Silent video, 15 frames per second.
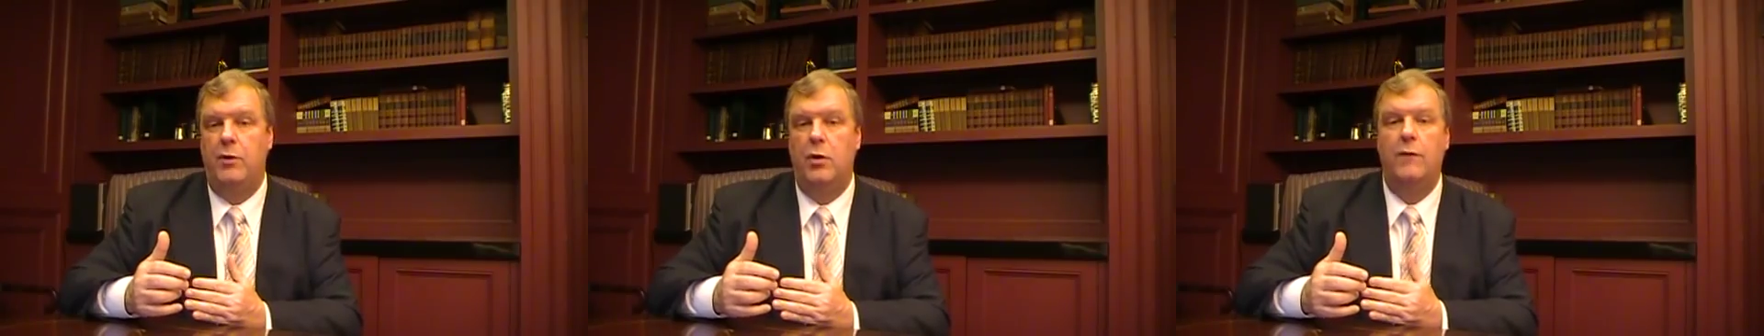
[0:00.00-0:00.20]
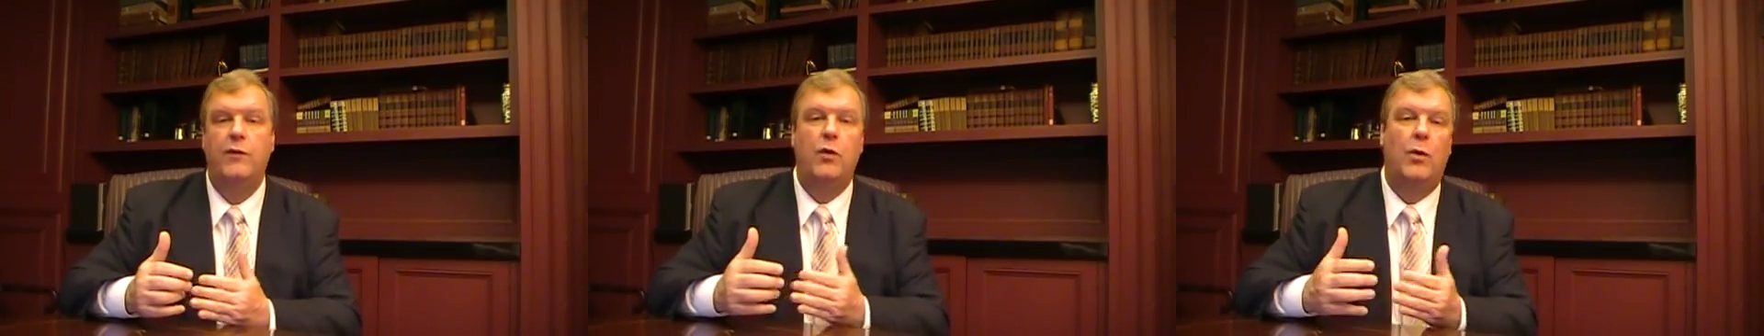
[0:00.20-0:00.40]

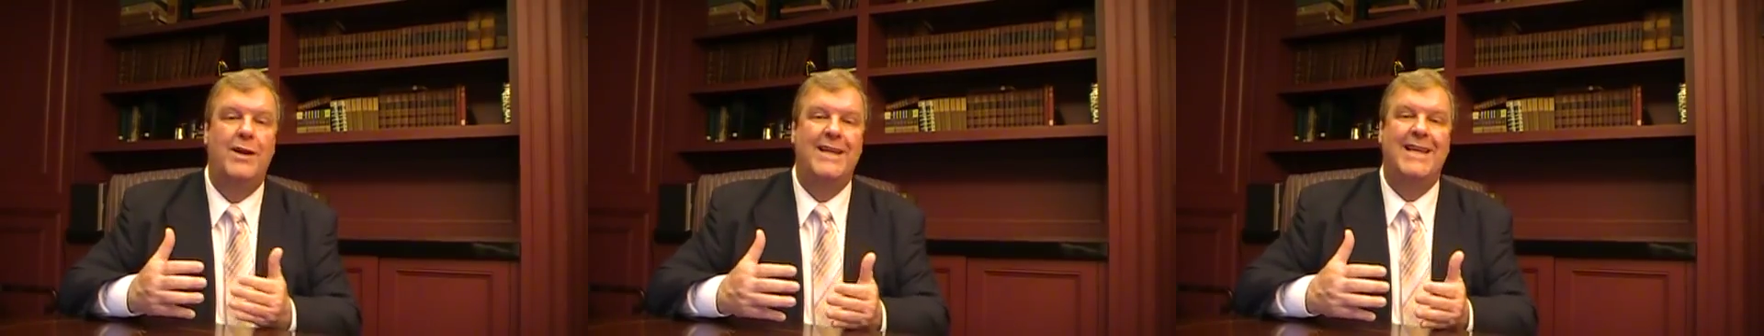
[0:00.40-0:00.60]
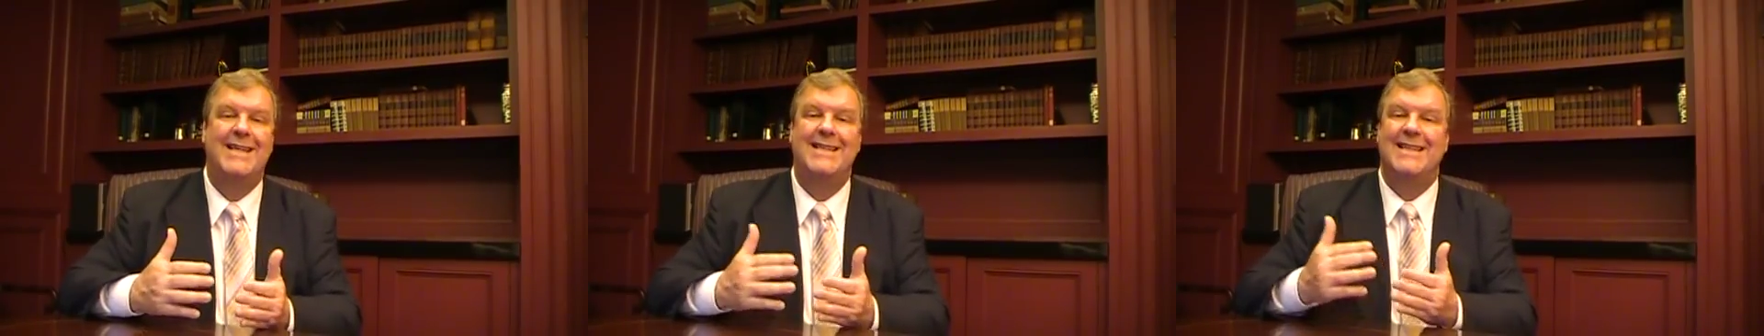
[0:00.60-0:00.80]
you if you want
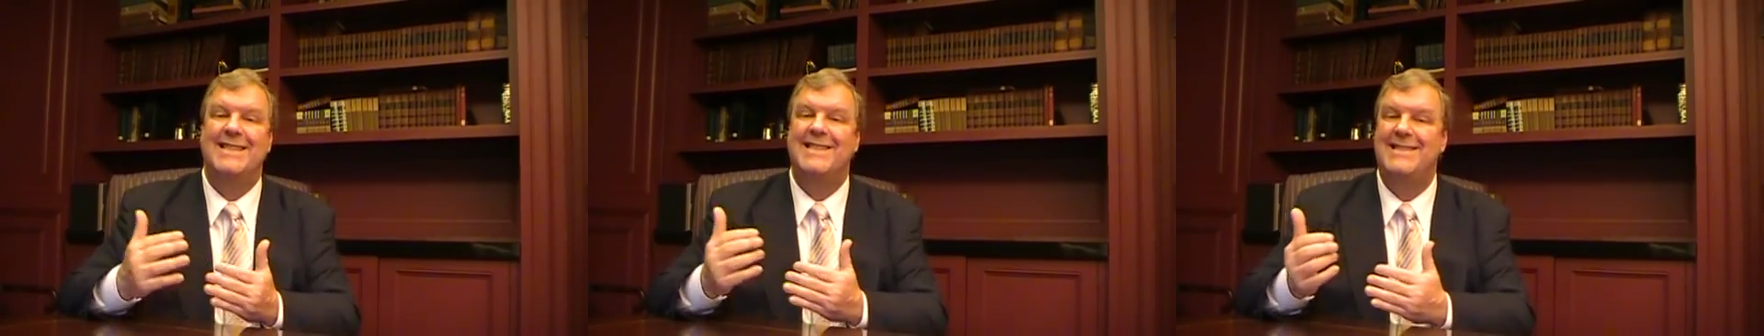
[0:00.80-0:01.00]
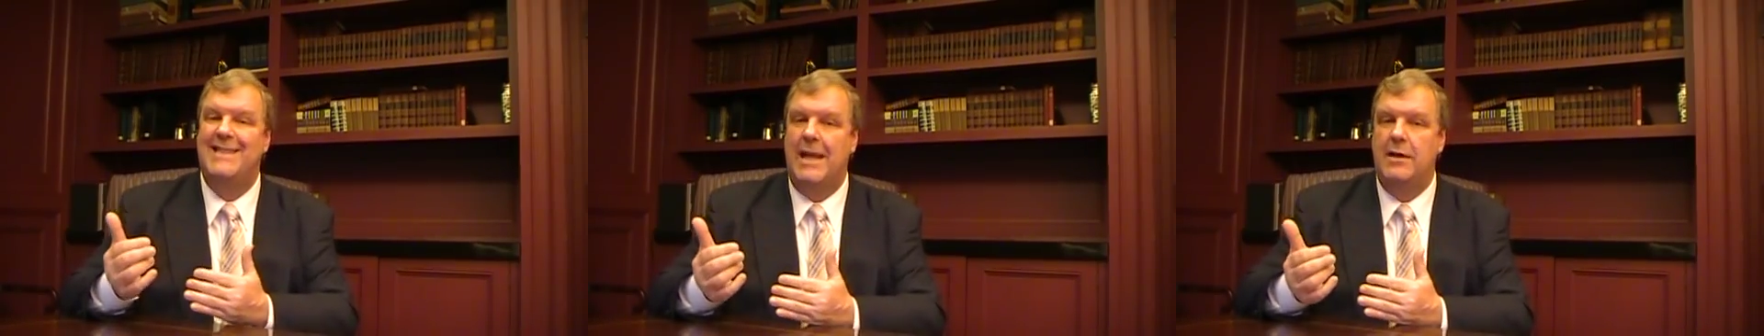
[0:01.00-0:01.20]
to get an
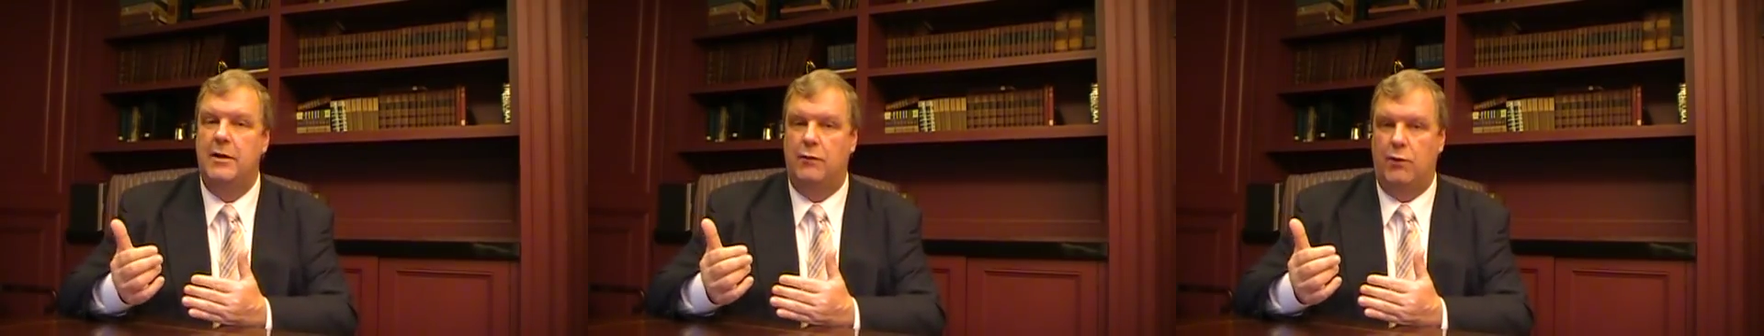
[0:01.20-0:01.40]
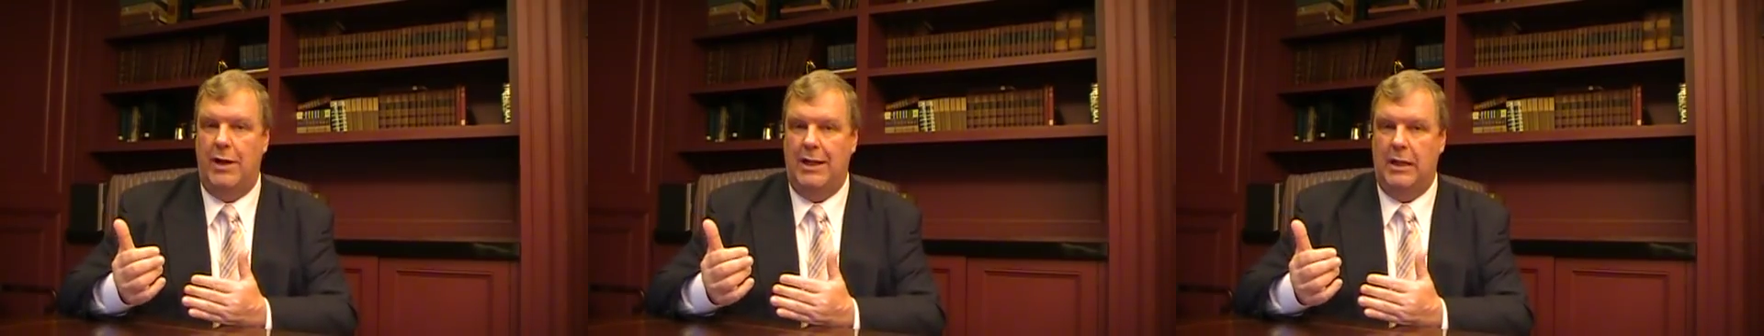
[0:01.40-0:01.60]

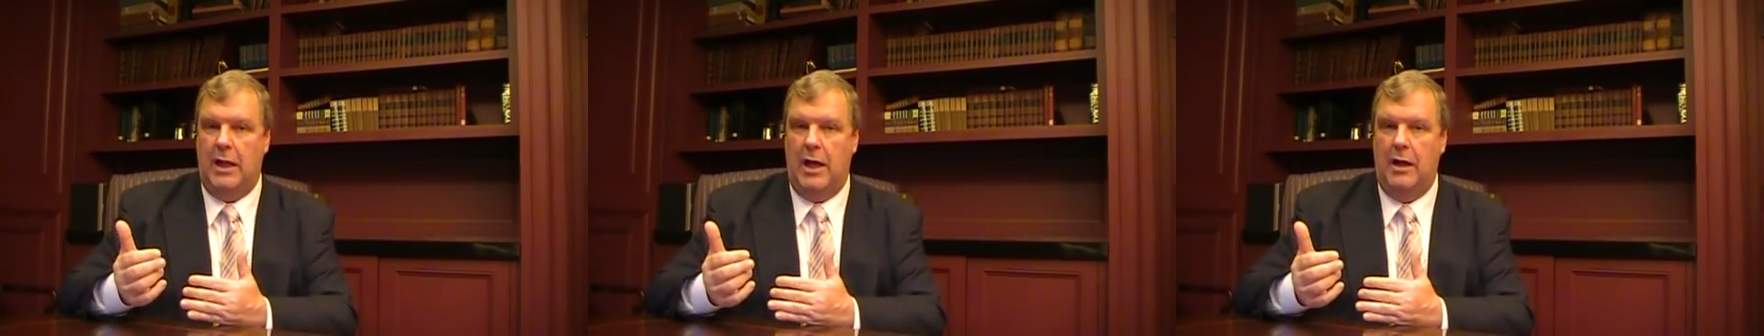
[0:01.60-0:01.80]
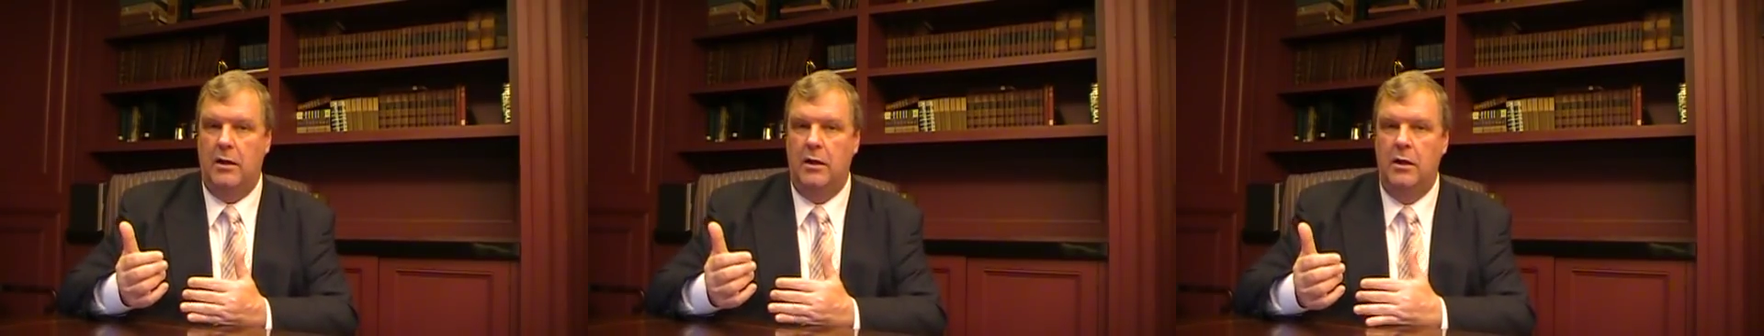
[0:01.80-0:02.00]
extended rate
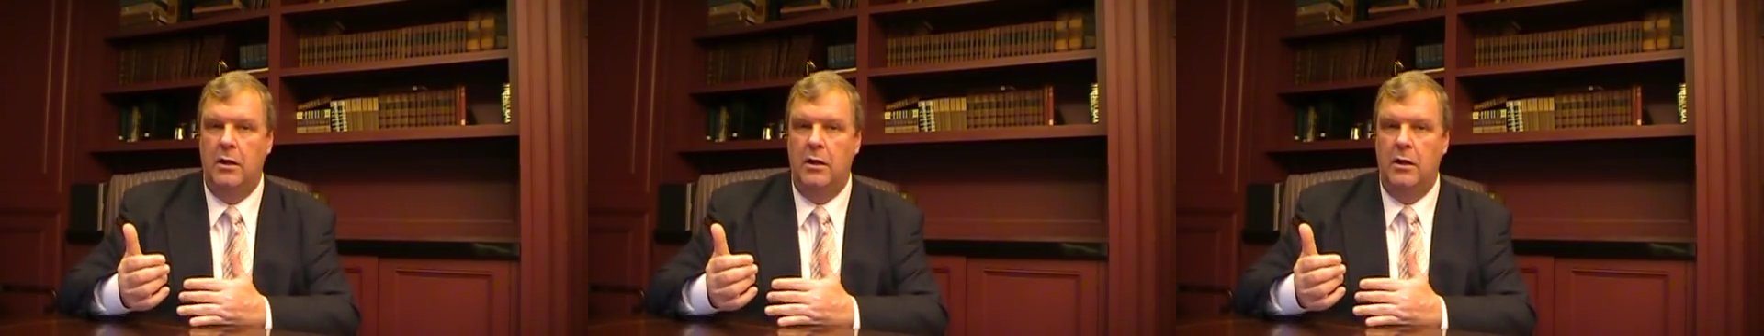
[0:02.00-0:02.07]
lock.